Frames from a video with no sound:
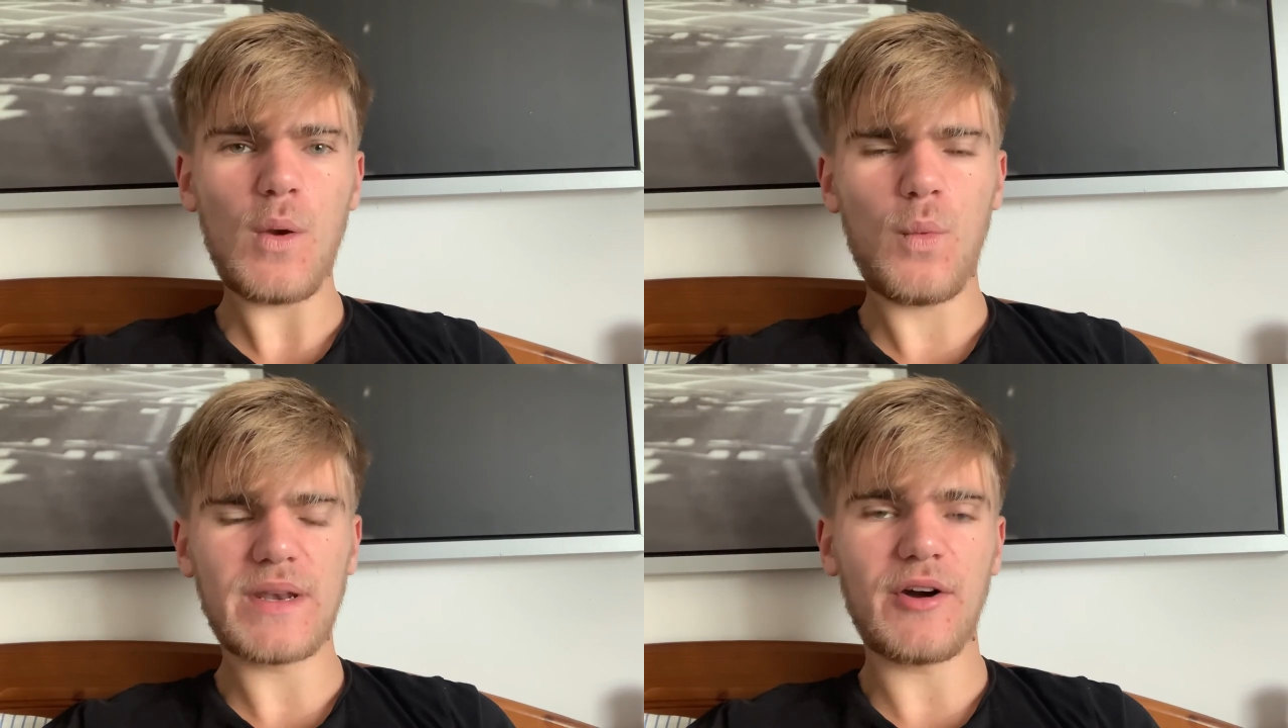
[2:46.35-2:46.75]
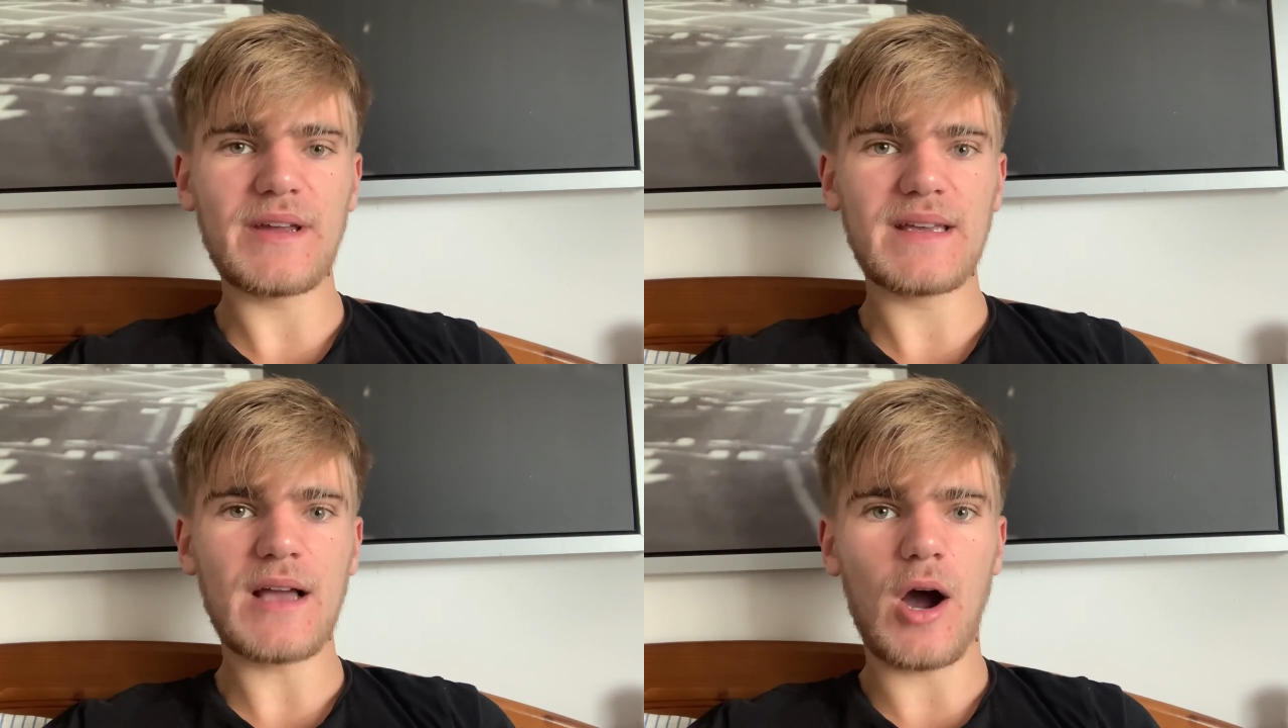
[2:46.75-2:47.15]
what
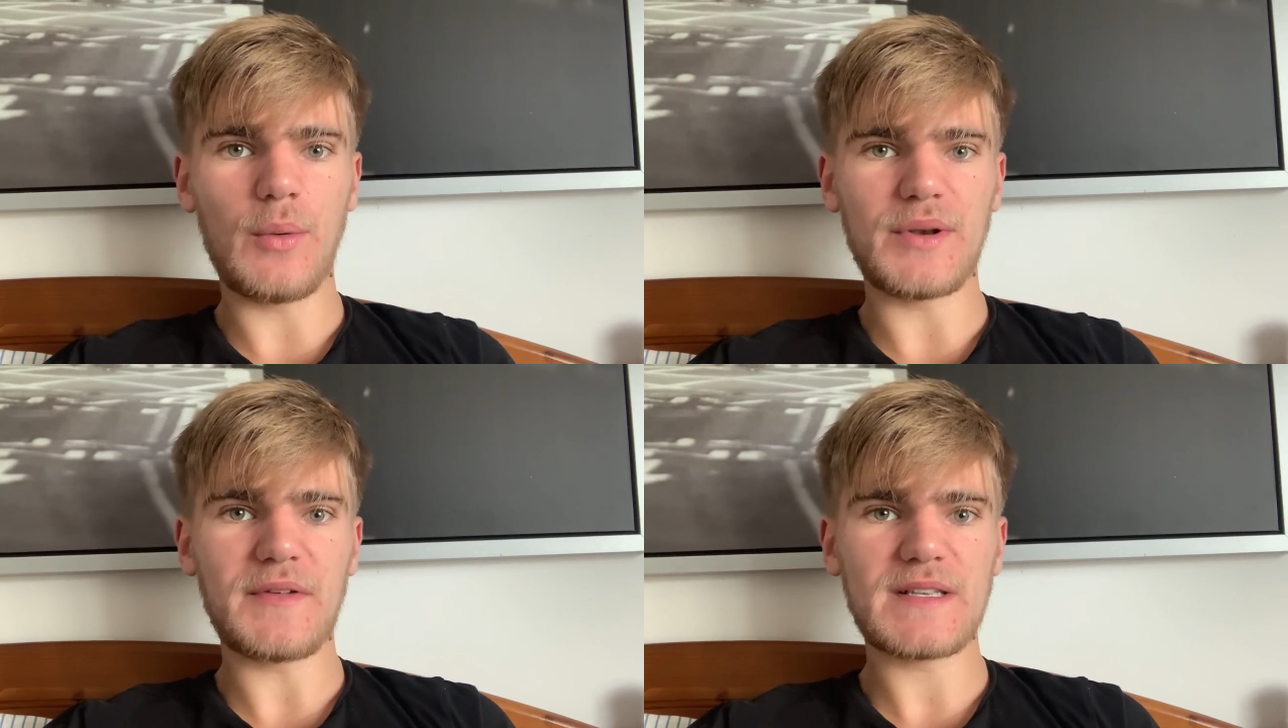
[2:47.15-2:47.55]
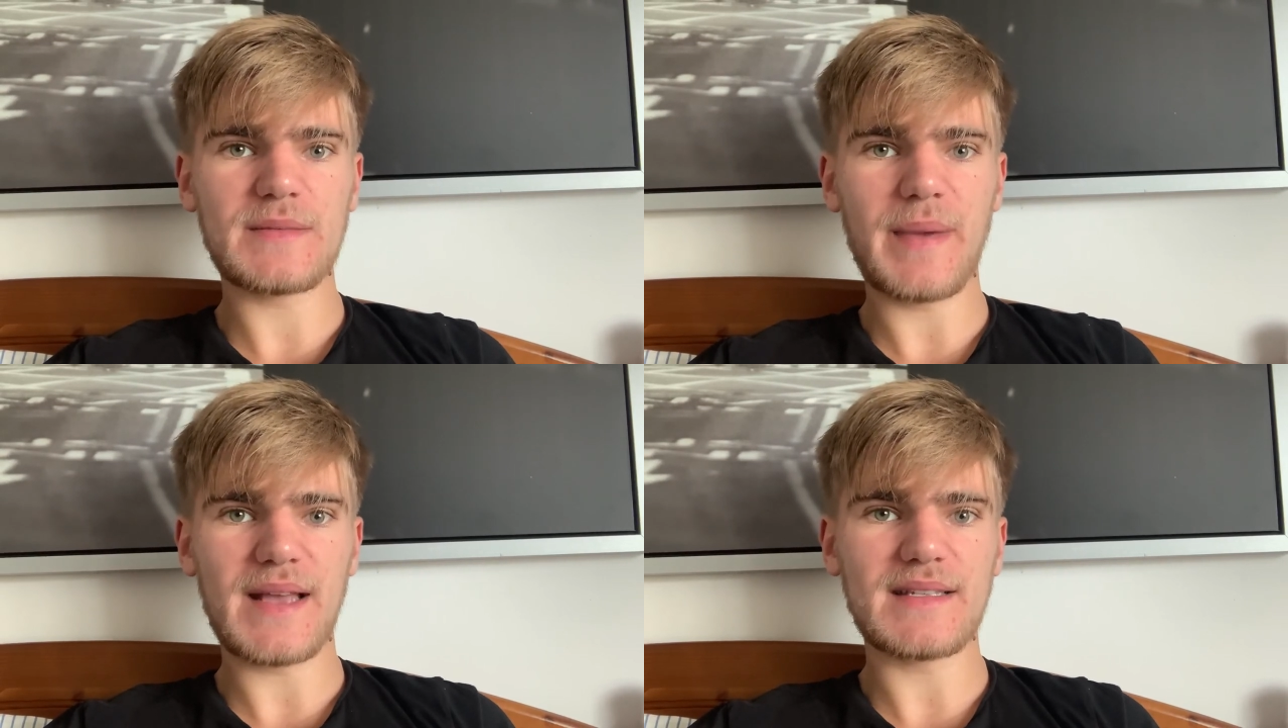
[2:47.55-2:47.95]
I would have
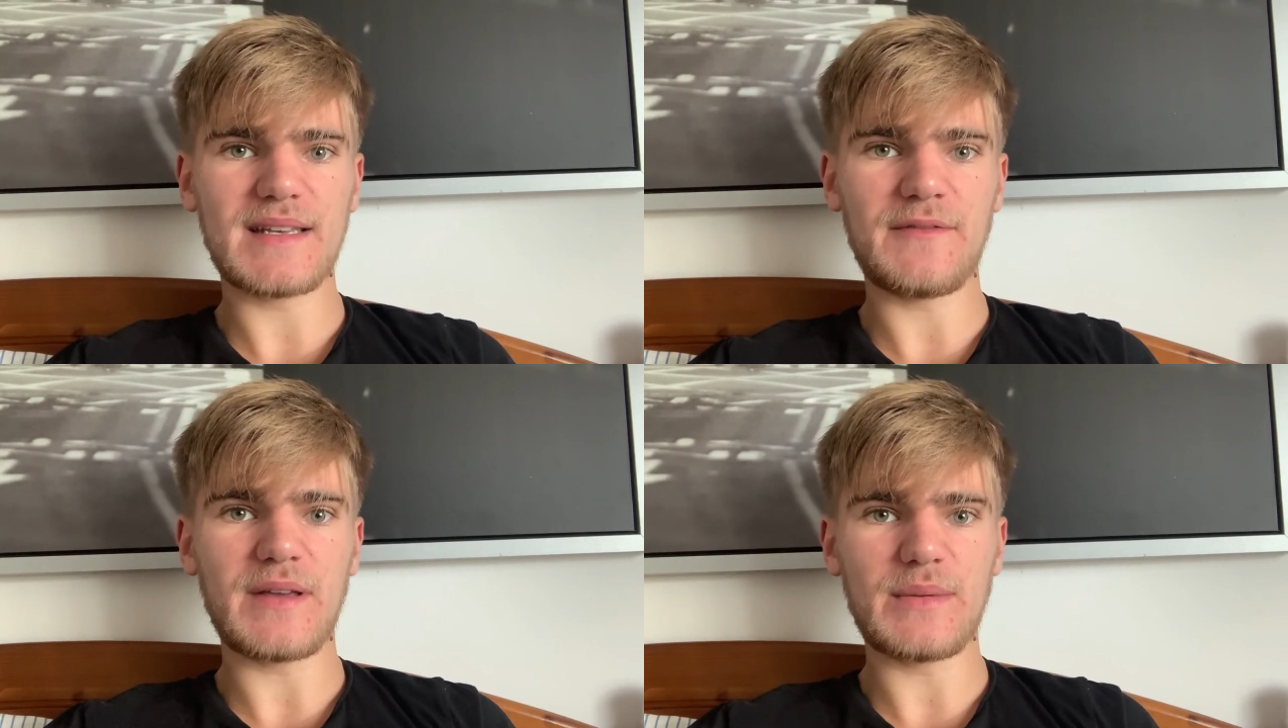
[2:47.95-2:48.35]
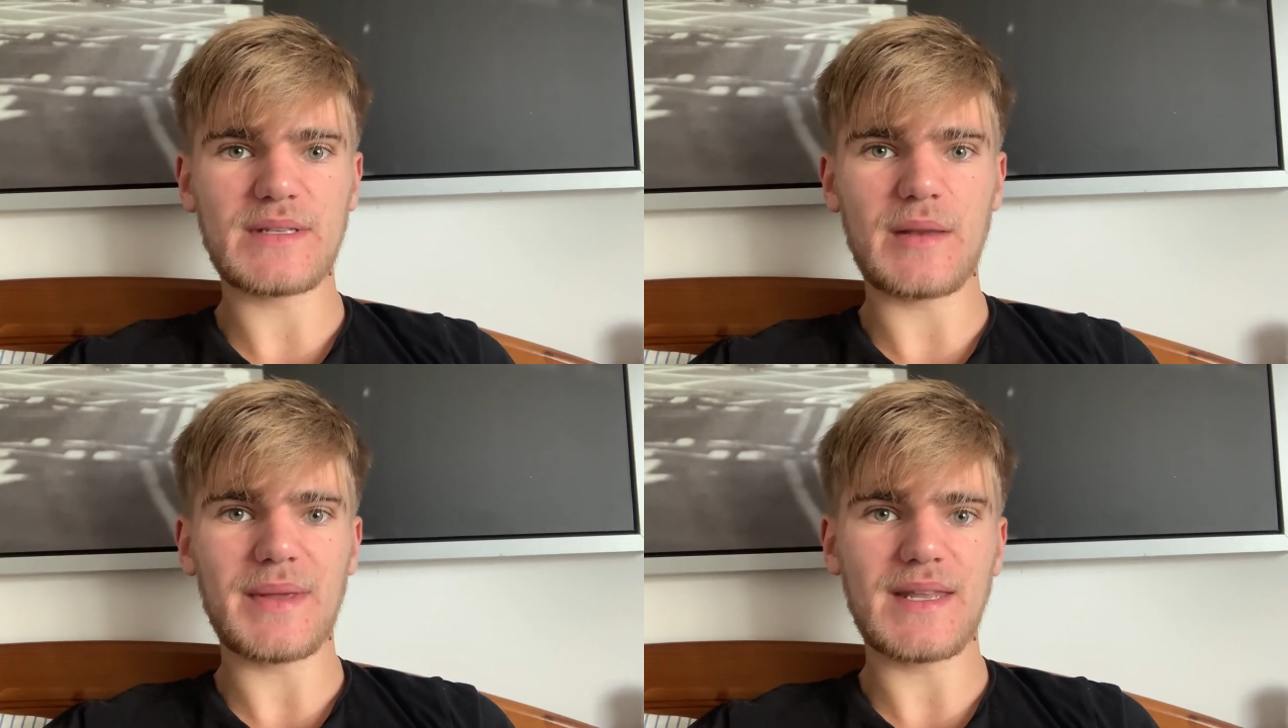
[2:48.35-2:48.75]
expected if it was
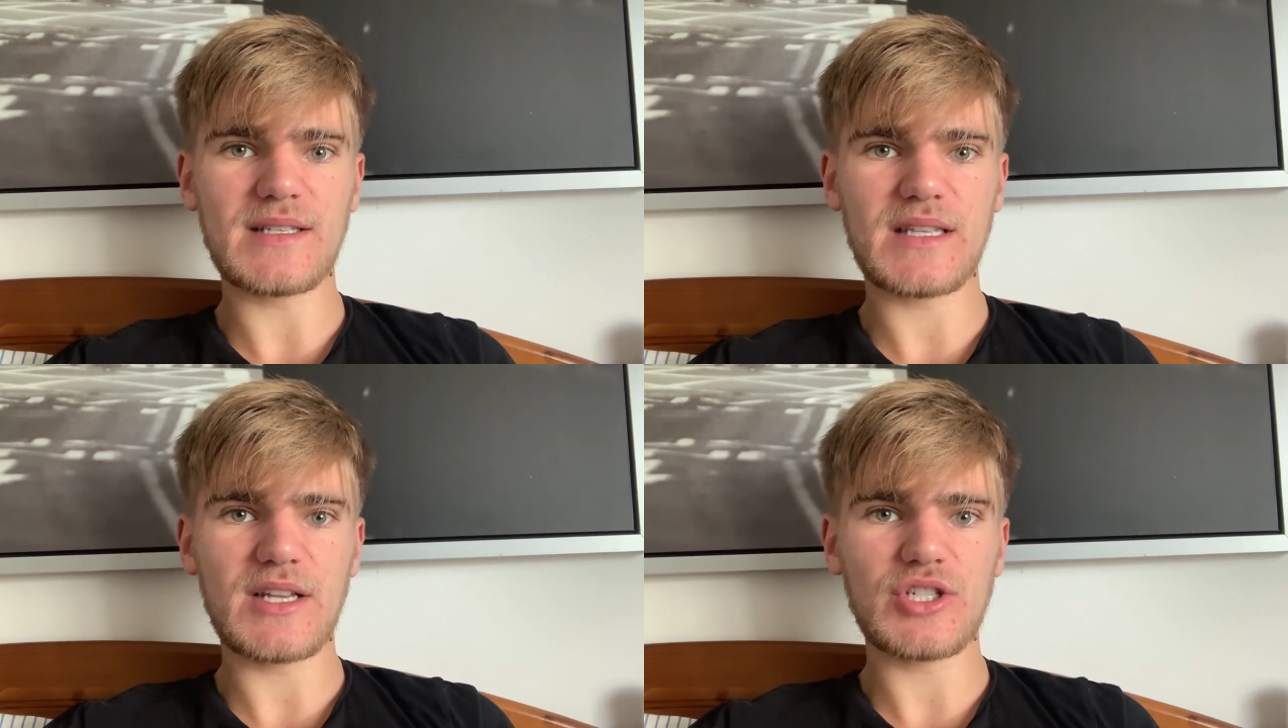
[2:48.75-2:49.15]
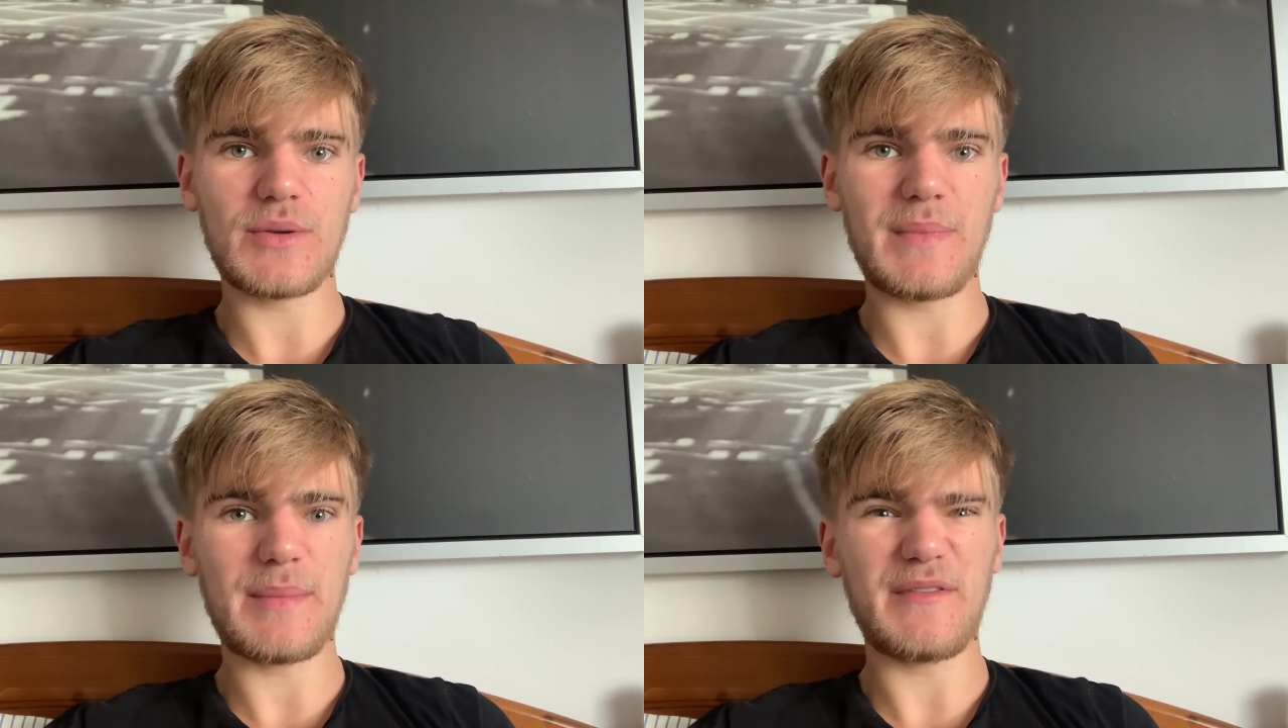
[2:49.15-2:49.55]
going to be an
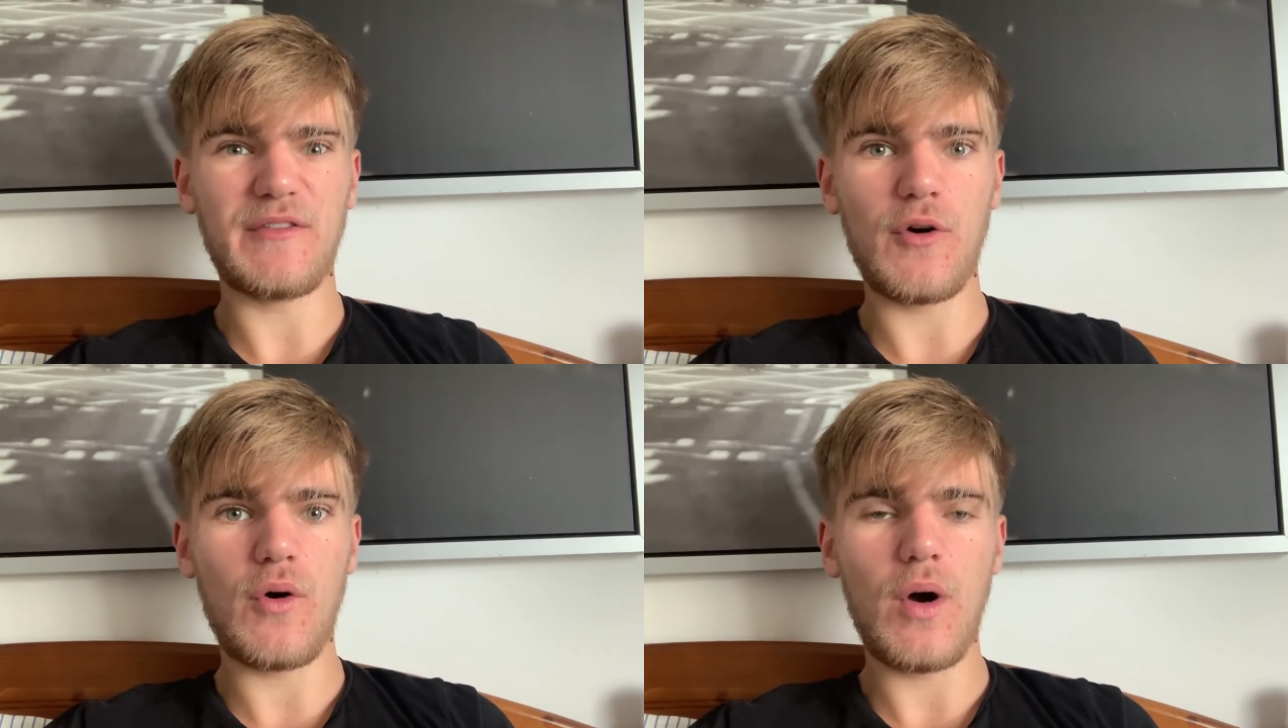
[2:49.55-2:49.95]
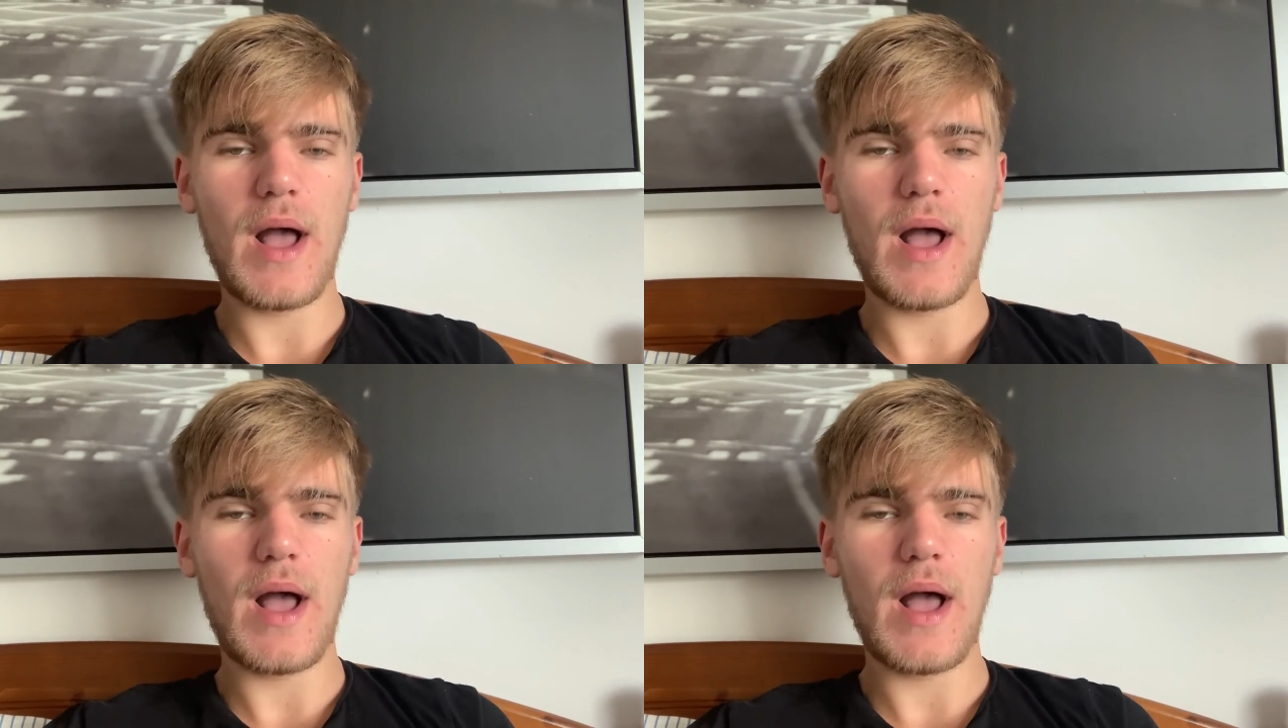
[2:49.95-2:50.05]
extension, maybe 4.